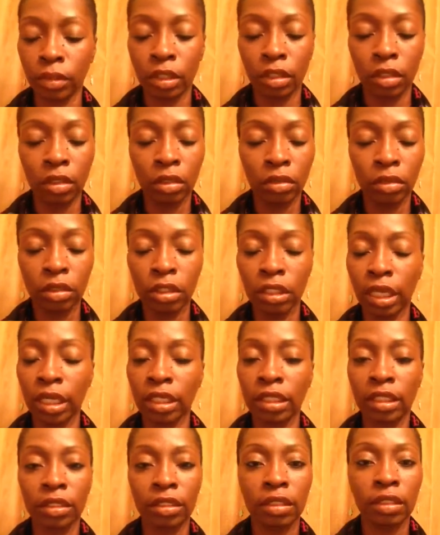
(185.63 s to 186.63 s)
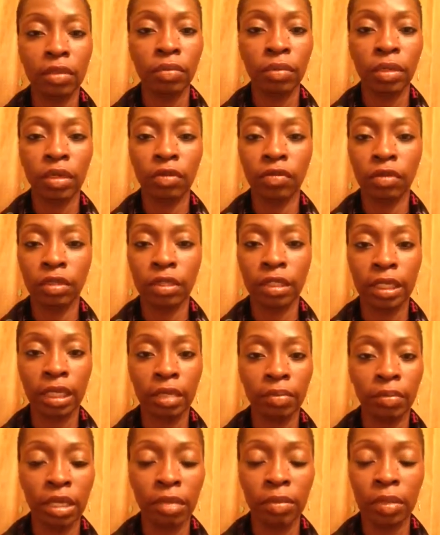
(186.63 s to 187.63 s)
You just got to sit somewhere for a
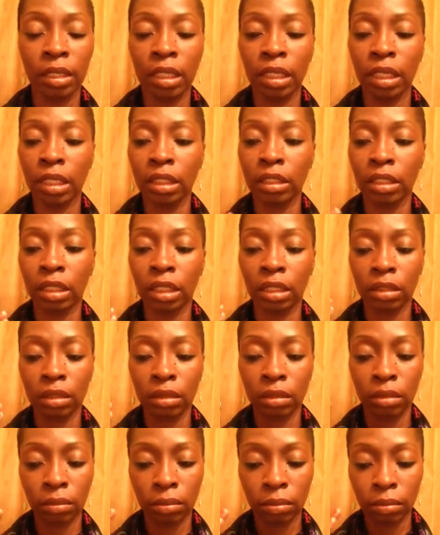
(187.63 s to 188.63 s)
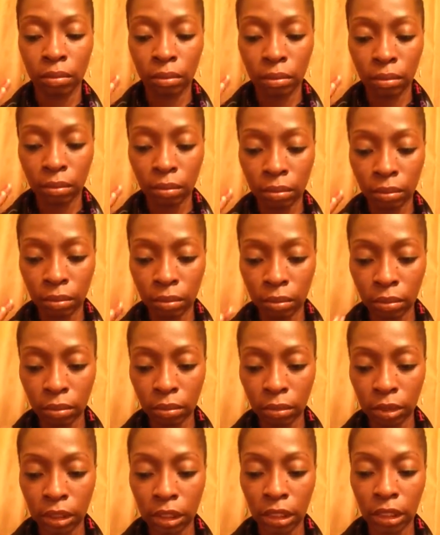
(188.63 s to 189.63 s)
second maybe and just
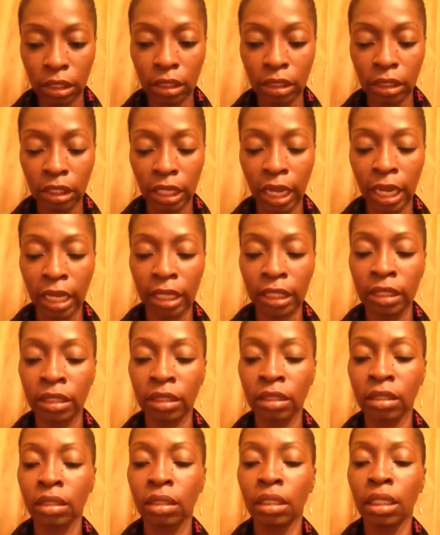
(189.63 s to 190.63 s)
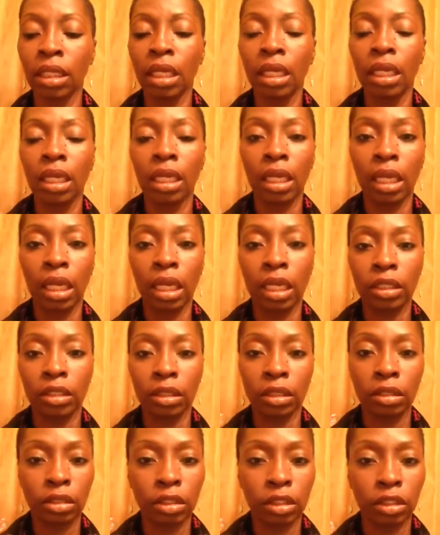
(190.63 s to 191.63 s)
sit in silence
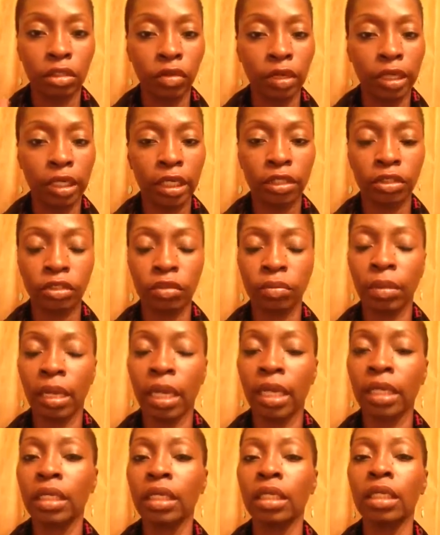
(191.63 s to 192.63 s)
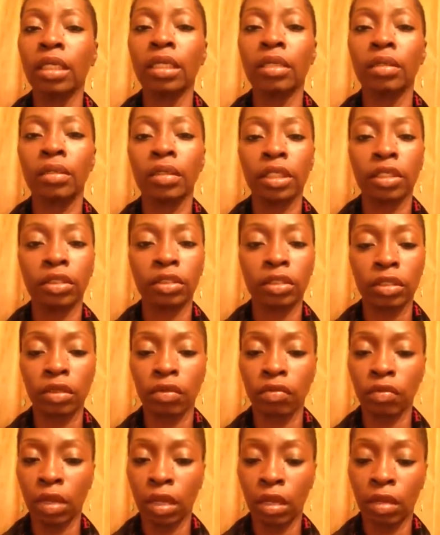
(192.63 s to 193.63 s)
and just try to get your mind clear and get
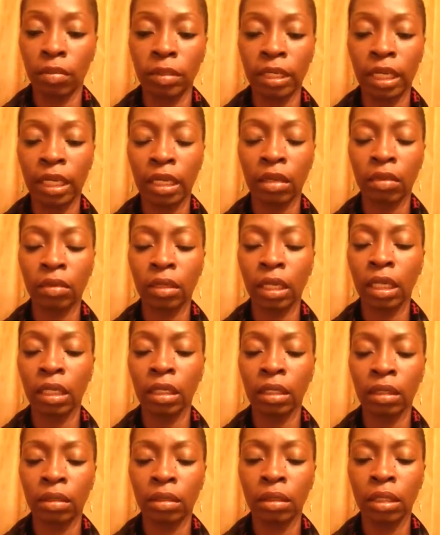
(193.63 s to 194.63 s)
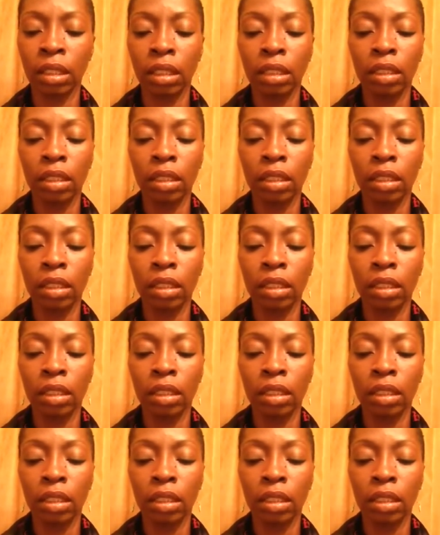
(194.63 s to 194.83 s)
yourself calmed down and